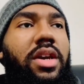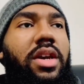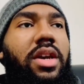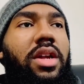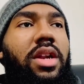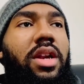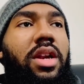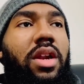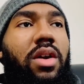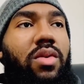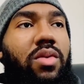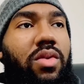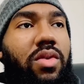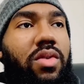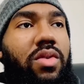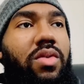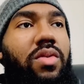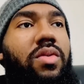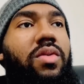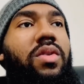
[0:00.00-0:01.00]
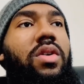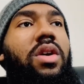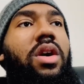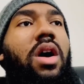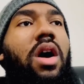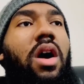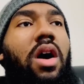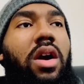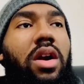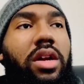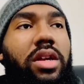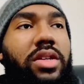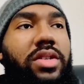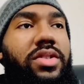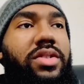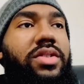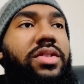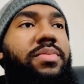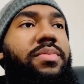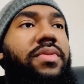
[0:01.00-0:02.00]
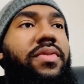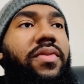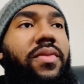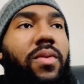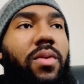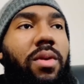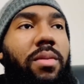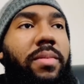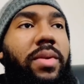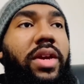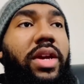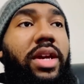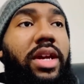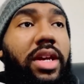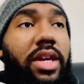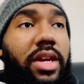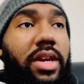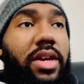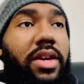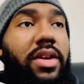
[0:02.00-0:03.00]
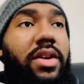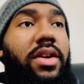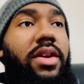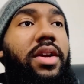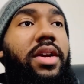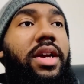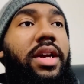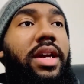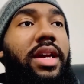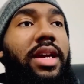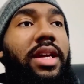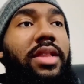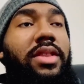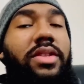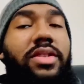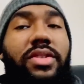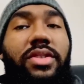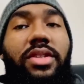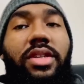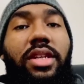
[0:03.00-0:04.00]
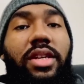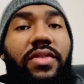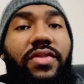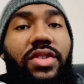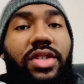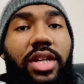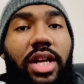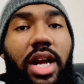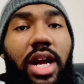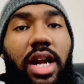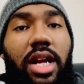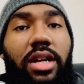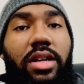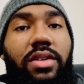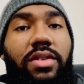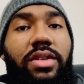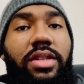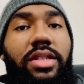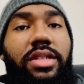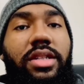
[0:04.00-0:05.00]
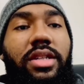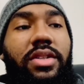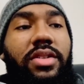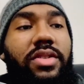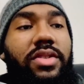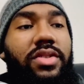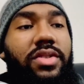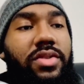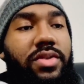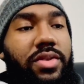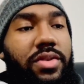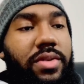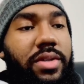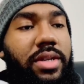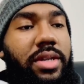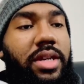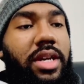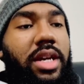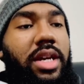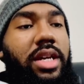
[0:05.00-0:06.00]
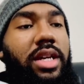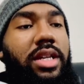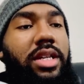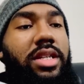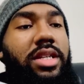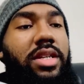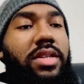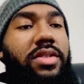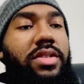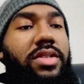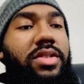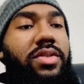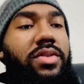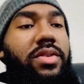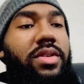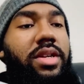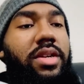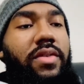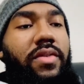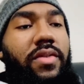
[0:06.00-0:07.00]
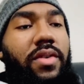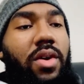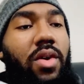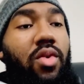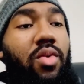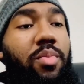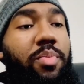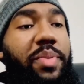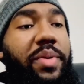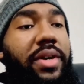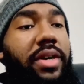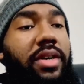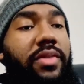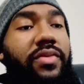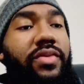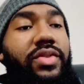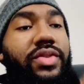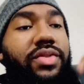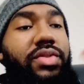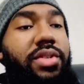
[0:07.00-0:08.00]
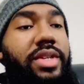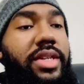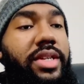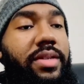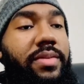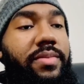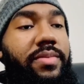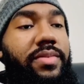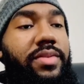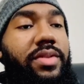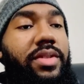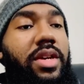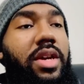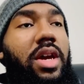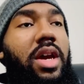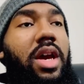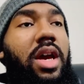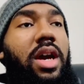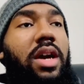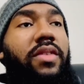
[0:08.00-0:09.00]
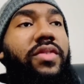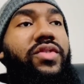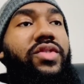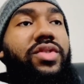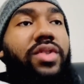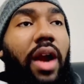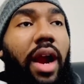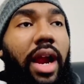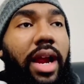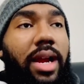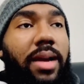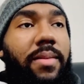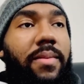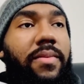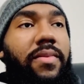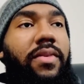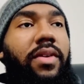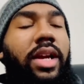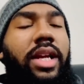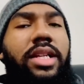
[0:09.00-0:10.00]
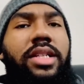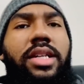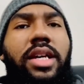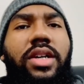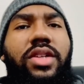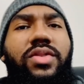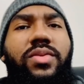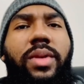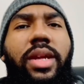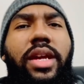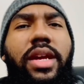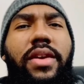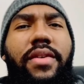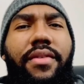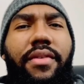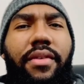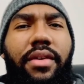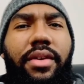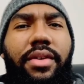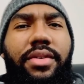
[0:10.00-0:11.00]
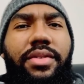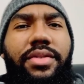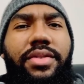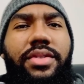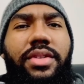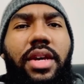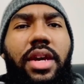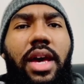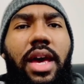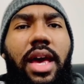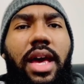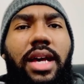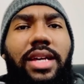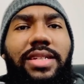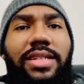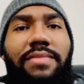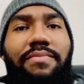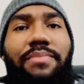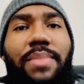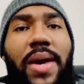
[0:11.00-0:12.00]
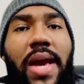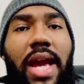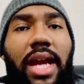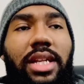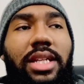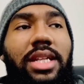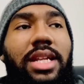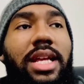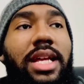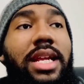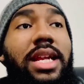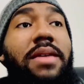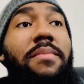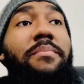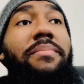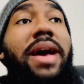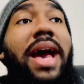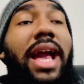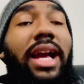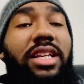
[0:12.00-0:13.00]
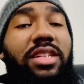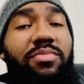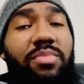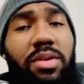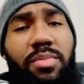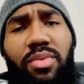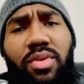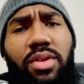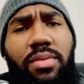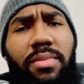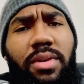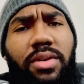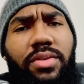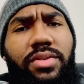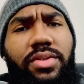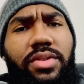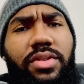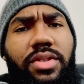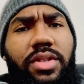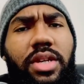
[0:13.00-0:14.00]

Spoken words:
local artist, performer here in the city of Chicago. He tells a story. He tells the story of hope, of dreams, of triumph. He tells what he feels has impacted and impacts people the most.